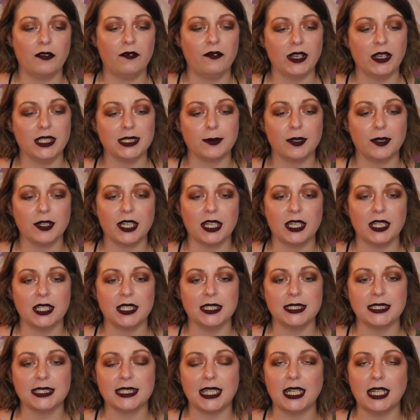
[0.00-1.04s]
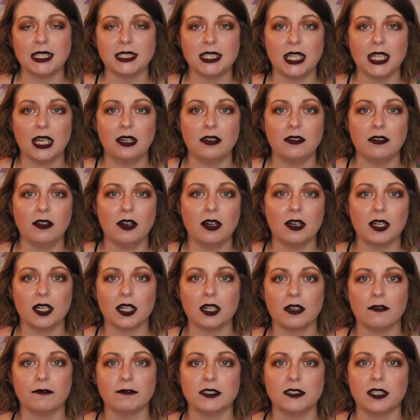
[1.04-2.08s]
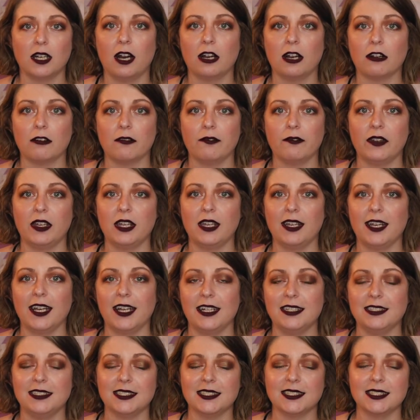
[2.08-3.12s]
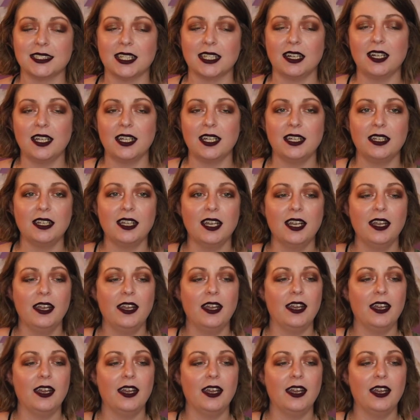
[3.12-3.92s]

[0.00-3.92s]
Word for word: Facebook is S L R Photography and Design,